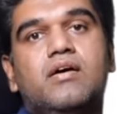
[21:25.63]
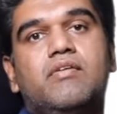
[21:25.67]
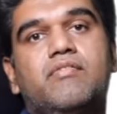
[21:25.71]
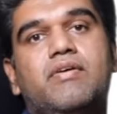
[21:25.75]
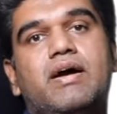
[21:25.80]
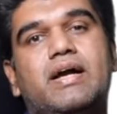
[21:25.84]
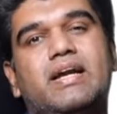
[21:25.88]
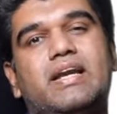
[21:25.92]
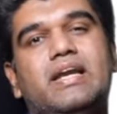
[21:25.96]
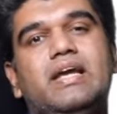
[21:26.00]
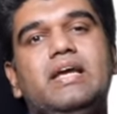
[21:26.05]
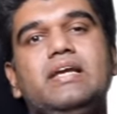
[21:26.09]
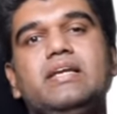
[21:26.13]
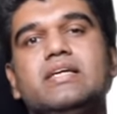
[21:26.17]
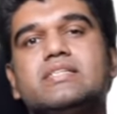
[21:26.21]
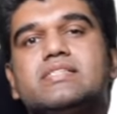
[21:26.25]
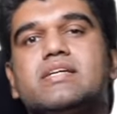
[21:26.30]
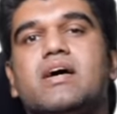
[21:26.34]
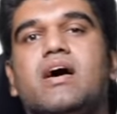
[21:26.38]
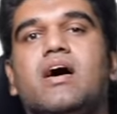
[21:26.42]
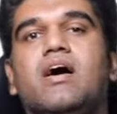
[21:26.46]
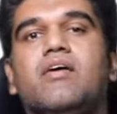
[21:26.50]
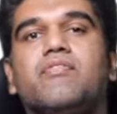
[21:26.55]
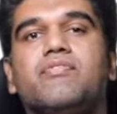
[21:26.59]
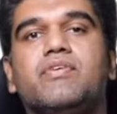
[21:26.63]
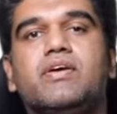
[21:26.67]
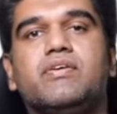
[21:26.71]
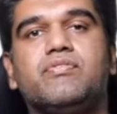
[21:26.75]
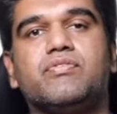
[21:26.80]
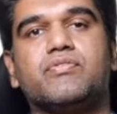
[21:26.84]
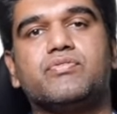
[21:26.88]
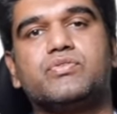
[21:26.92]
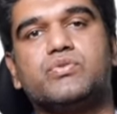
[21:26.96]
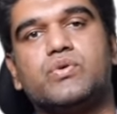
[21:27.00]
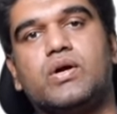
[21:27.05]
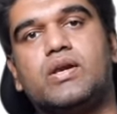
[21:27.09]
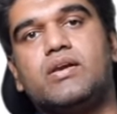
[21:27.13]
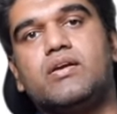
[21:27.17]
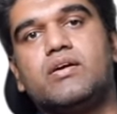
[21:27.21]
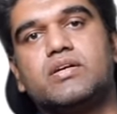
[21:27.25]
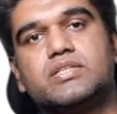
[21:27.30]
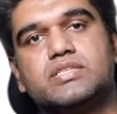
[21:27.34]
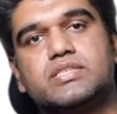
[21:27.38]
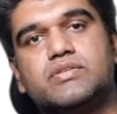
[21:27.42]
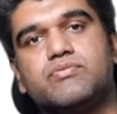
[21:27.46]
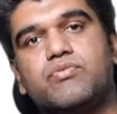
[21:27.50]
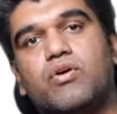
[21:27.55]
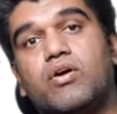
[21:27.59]
Factor 8 has a half-life of 12
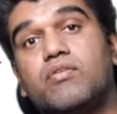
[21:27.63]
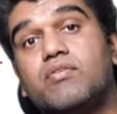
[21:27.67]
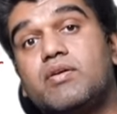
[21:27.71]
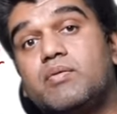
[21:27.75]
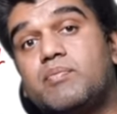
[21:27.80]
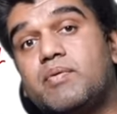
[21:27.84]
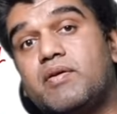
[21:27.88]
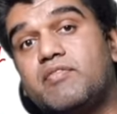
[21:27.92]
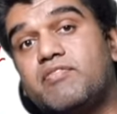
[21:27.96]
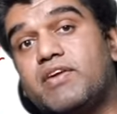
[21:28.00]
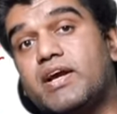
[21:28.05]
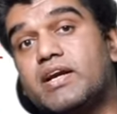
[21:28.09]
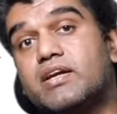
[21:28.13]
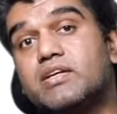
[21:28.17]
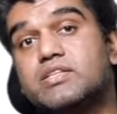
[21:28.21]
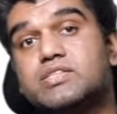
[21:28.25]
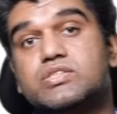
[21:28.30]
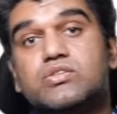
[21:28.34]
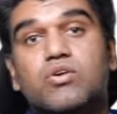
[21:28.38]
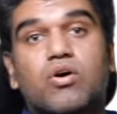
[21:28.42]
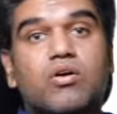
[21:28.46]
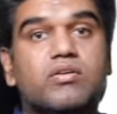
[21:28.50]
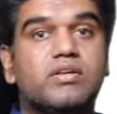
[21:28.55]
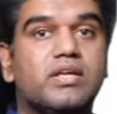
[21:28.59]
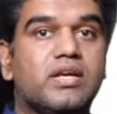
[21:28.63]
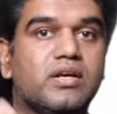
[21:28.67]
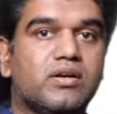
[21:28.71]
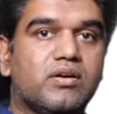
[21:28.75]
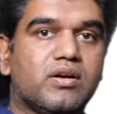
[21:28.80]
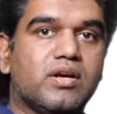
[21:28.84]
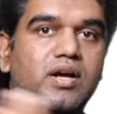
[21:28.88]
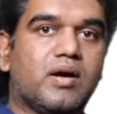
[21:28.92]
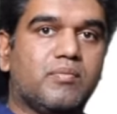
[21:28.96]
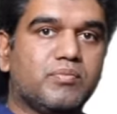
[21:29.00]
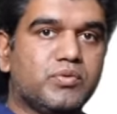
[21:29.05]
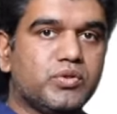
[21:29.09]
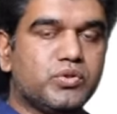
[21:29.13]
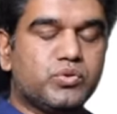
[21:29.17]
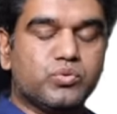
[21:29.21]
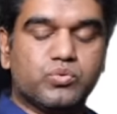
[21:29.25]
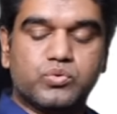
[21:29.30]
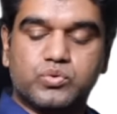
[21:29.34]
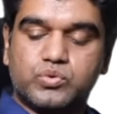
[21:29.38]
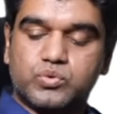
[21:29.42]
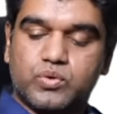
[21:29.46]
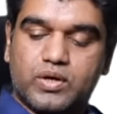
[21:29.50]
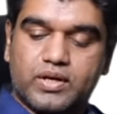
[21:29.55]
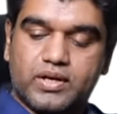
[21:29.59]
hours. If von Willebrand factor is not there, it will come to
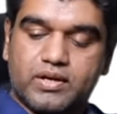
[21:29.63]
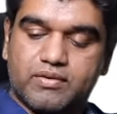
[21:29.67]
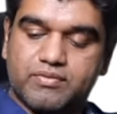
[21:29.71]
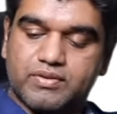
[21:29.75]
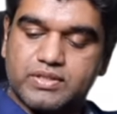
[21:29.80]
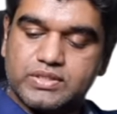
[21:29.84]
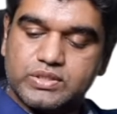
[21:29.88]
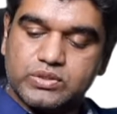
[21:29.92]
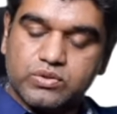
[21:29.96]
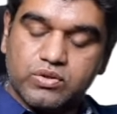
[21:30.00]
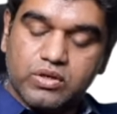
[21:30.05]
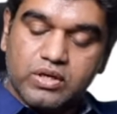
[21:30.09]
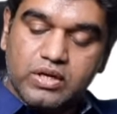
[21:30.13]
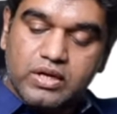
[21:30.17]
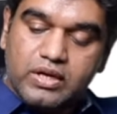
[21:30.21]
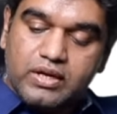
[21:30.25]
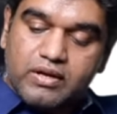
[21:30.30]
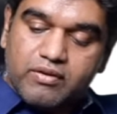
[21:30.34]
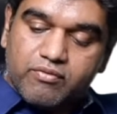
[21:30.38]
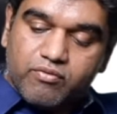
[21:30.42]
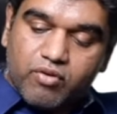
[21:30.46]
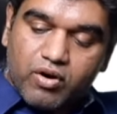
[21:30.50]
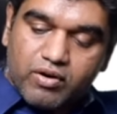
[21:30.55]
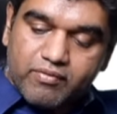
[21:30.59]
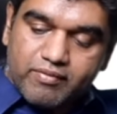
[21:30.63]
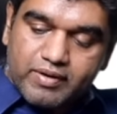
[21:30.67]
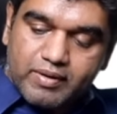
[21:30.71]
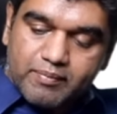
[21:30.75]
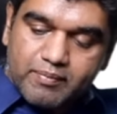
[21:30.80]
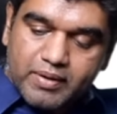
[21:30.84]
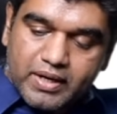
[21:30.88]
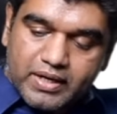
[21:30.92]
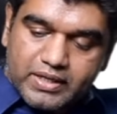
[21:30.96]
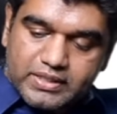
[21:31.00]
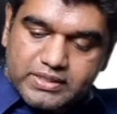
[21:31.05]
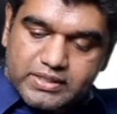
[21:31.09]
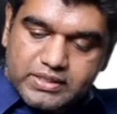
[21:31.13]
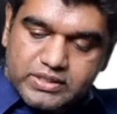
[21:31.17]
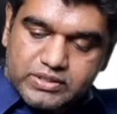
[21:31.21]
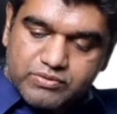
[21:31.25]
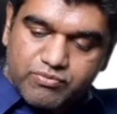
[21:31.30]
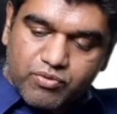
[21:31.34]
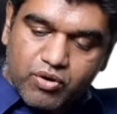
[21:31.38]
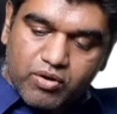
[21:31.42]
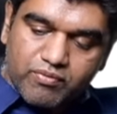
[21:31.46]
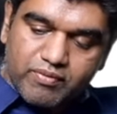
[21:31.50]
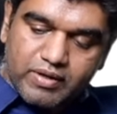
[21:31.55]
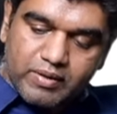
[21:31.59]
2, 2 and a half hours. So, von Willebrand disease. So,
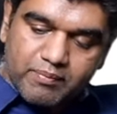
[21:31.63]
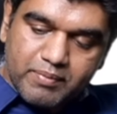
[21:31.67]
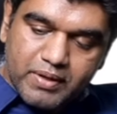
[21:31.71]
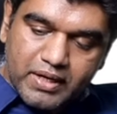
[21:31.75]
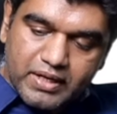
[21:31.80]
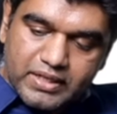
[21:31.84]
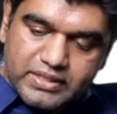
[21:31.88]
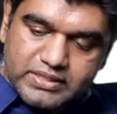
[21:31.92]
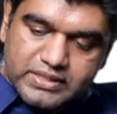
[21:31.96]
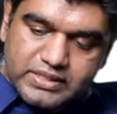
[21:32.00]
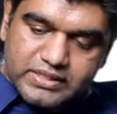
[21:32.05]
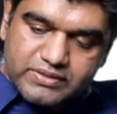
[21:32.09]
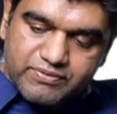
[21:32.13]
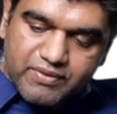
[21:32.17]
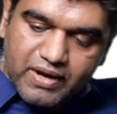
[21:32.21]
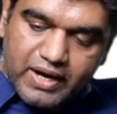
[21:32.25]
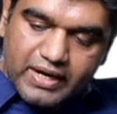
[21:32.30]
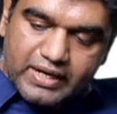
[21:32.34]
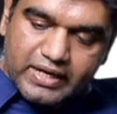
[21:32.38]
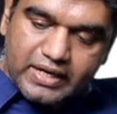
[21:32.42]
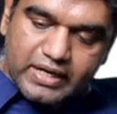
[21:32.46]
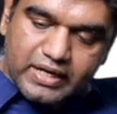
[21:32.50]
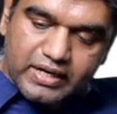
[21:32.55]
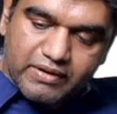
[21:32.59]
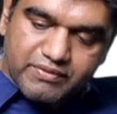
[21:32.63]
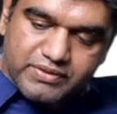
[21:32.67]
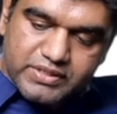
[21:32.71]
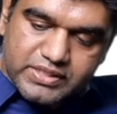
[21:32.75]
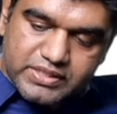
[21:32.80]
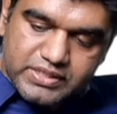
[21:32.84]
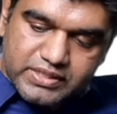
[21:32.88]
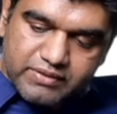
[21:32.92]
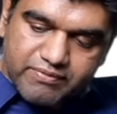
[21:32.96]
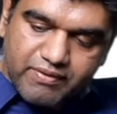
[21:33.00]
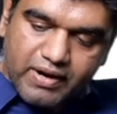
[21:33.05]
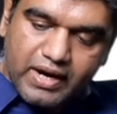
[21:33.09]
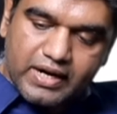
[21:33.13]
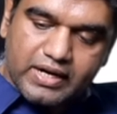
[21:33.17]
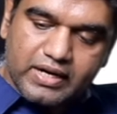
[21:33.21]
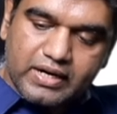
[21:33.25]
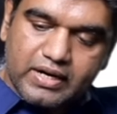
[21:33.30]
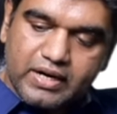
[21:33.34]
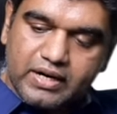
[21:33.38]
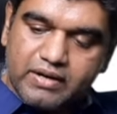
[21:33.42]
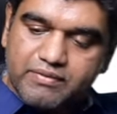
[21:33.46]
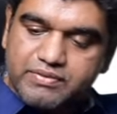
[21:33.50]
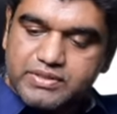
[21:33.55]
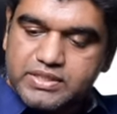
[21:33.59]
von Willebrand disease, factor 8 deficiency, factor
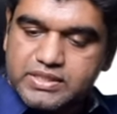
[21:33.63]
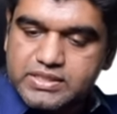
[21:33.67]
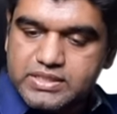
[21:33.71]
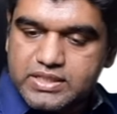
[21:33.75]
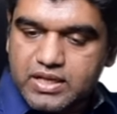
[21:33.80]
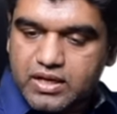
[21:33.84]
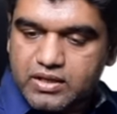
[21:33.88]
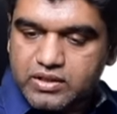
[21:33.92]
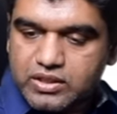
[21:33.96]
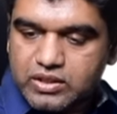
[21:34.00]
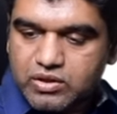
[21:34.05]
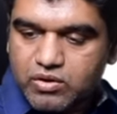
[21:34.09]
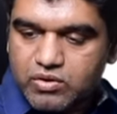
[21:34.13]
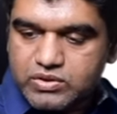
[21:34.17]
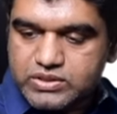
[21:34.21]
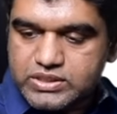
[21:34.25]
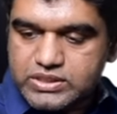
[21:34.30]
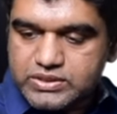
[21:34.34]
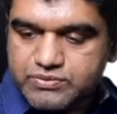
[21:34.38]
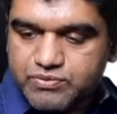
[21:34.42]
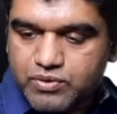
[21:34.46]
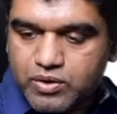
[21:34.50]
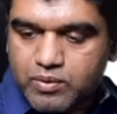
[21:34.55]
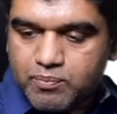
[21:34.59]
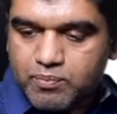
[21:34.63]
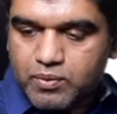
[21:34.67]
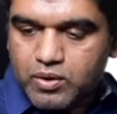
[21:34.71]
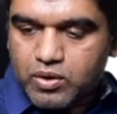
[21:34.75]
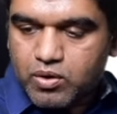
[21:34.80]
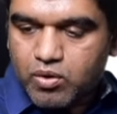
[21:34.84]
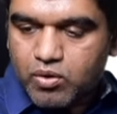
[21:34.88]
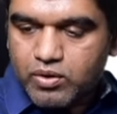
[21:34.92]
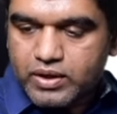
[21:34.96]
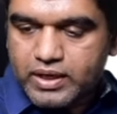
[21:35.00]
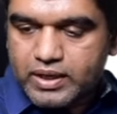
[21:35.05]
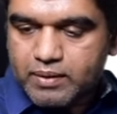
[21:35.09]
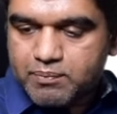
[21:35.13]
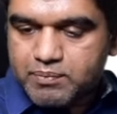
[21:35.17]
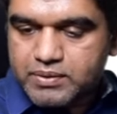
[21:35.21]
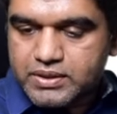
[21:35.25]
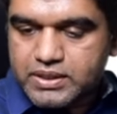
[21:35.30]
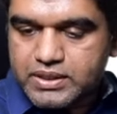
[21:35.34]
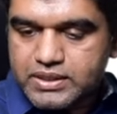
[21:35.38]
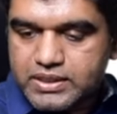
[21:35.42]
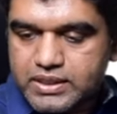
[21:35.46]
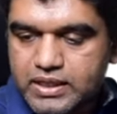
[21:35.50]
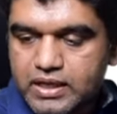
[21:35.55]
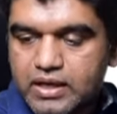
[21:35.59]
9 deficiency are the causes for a prolonged
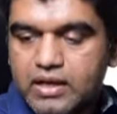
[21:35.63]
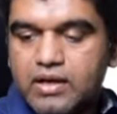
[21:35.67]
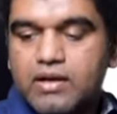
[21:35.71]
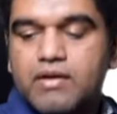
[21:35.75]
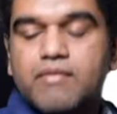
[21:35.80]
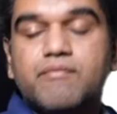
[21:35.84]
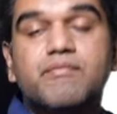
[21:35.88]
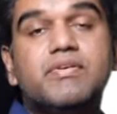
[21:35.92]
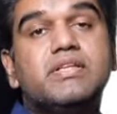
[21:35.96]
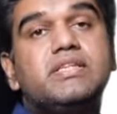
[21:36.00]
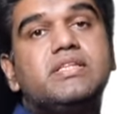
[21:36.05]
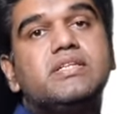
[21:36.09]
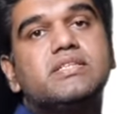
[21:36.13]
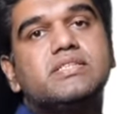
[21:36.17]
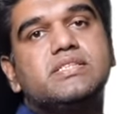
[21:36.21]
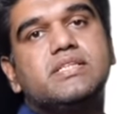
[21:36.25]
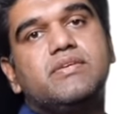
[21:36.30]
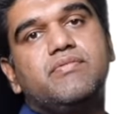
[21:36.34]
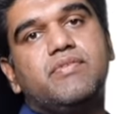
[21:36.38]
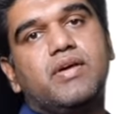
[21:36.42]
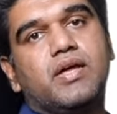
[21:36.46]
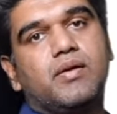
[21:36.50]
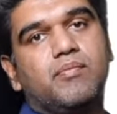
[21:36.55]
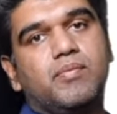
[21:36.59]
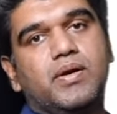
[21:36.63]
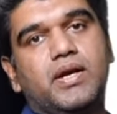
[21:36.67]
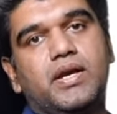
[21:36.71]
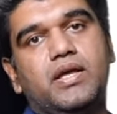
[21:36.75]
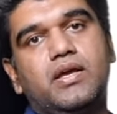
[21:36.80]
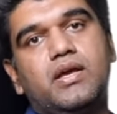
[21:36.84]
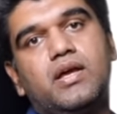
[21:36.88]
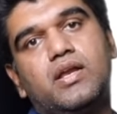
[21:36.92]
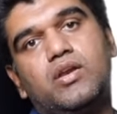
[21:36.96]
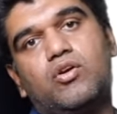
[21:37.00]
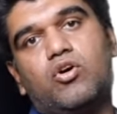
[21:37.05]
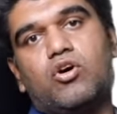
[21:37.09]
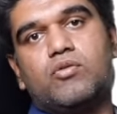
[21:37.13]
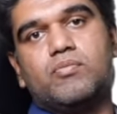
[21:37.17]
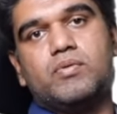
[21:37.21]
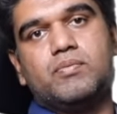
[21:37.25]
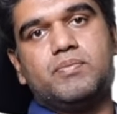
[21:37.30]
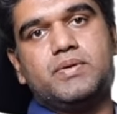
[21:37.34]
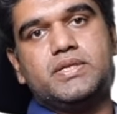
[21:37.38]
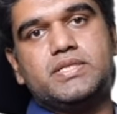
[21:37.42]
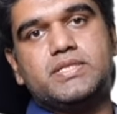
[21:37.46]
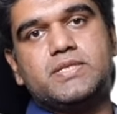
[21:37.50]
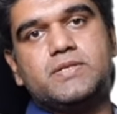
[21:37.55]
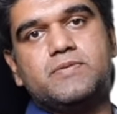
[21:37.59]
APTT with severe bleeding and normal
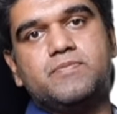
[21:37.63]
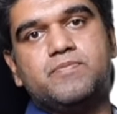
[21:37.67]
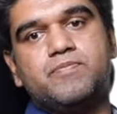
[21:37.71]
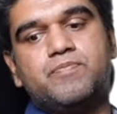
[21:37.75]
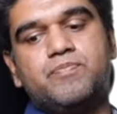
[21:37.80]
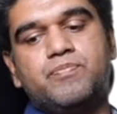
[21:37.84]
PT.